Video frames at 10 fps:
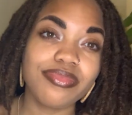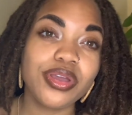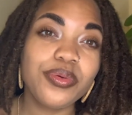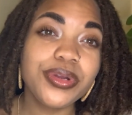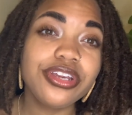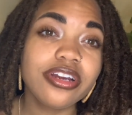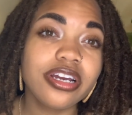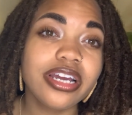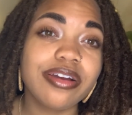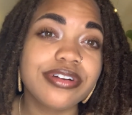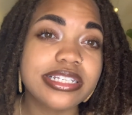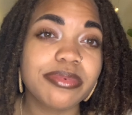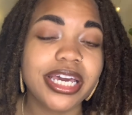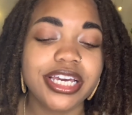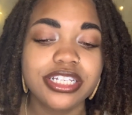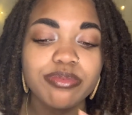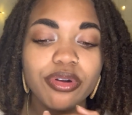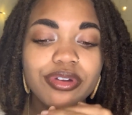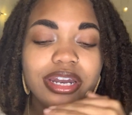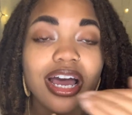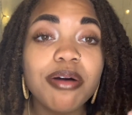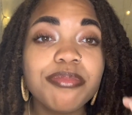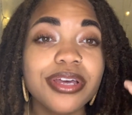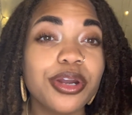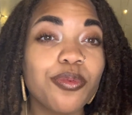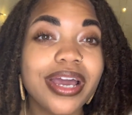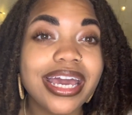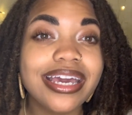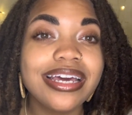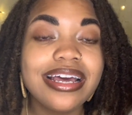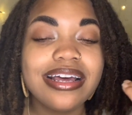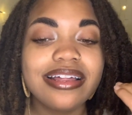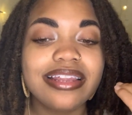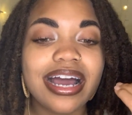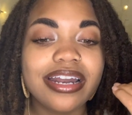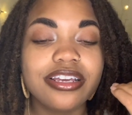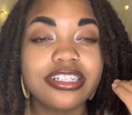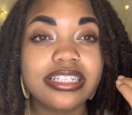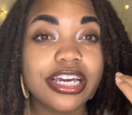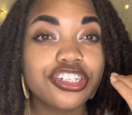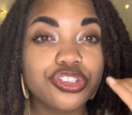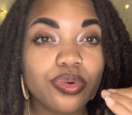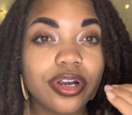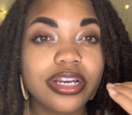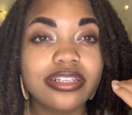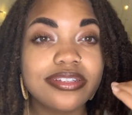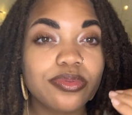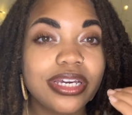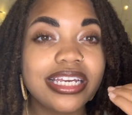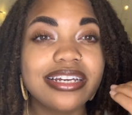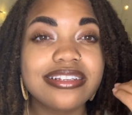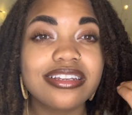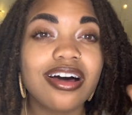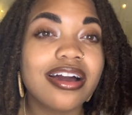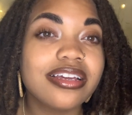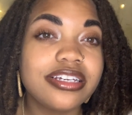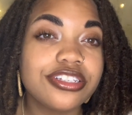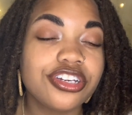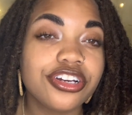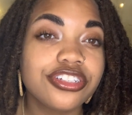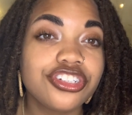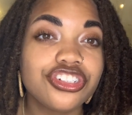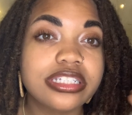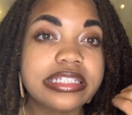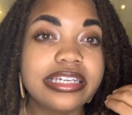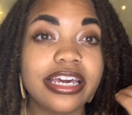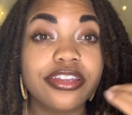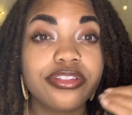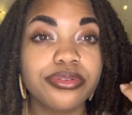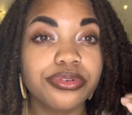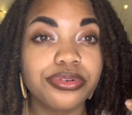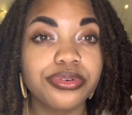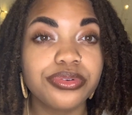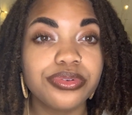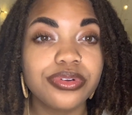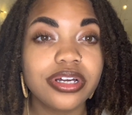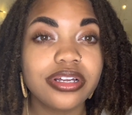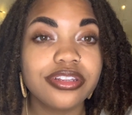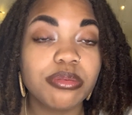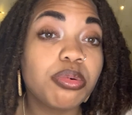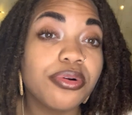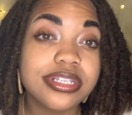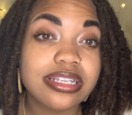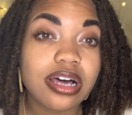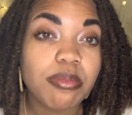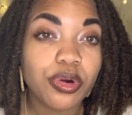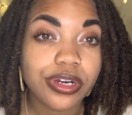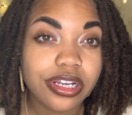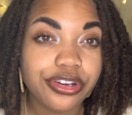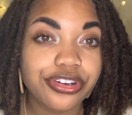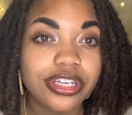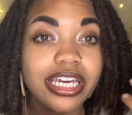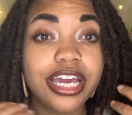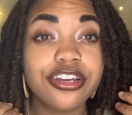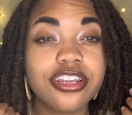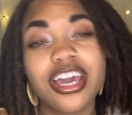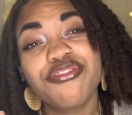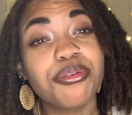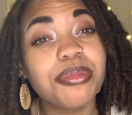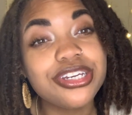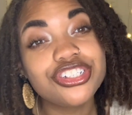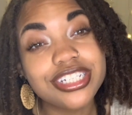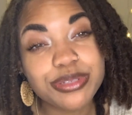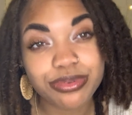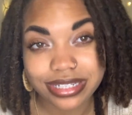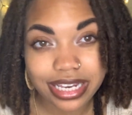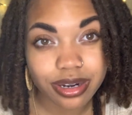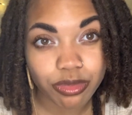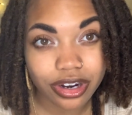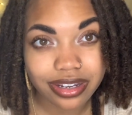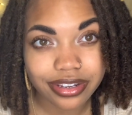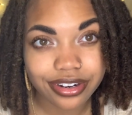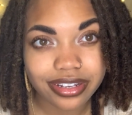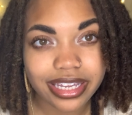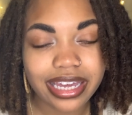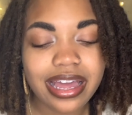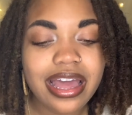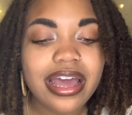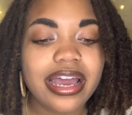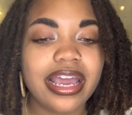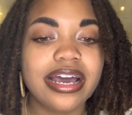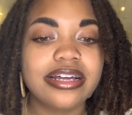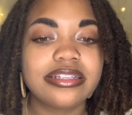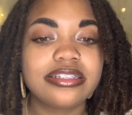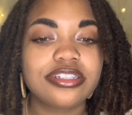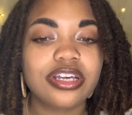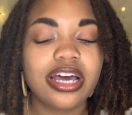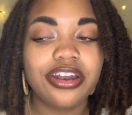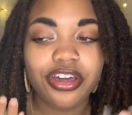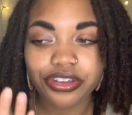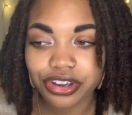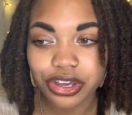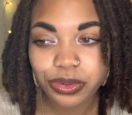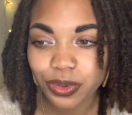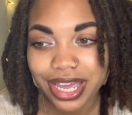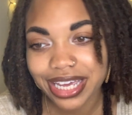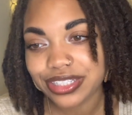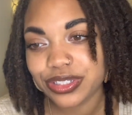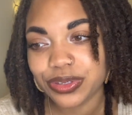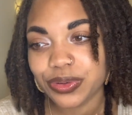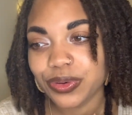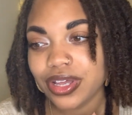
When your resume is broken up in a way that is like short and sweet, it is a lot easier to just get through the points a lot more clearly, and the information is presented more clearly. And another good way to